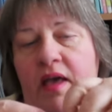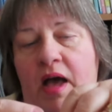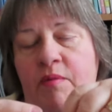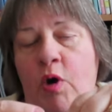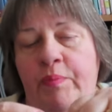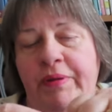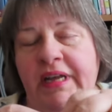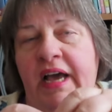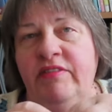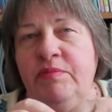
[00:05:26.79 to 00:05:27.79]
I'm hoping
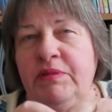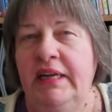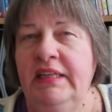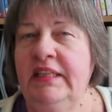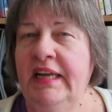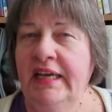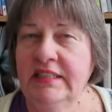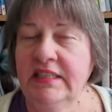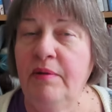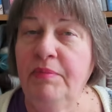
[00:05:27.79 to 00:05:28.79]
to have them done in the
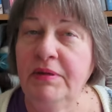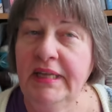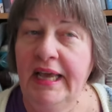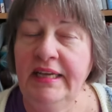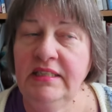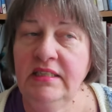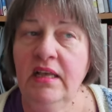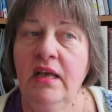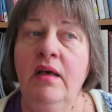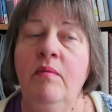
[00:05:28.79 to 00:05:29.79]
next couple days,
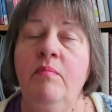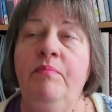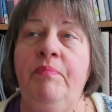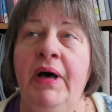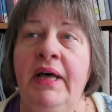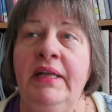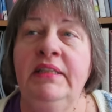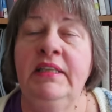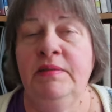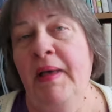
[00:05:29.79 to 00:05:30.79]

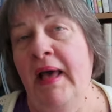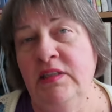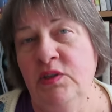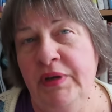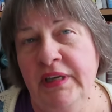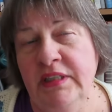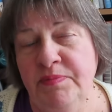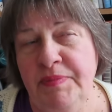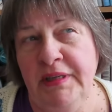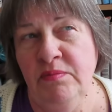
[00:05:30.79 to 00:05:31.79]
but this past week
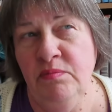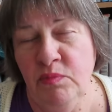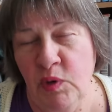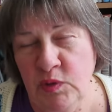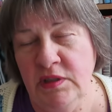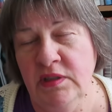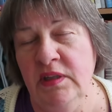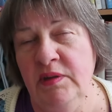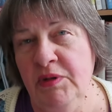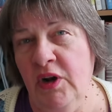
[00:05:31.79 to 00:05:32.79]
has been
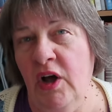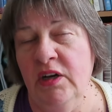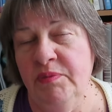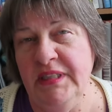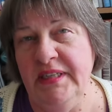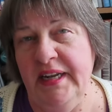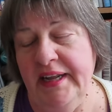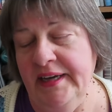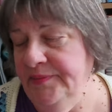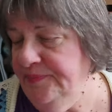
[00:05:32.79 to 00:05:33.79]
mostly monogamous
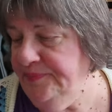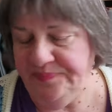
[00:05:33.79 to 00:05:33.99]
knitting.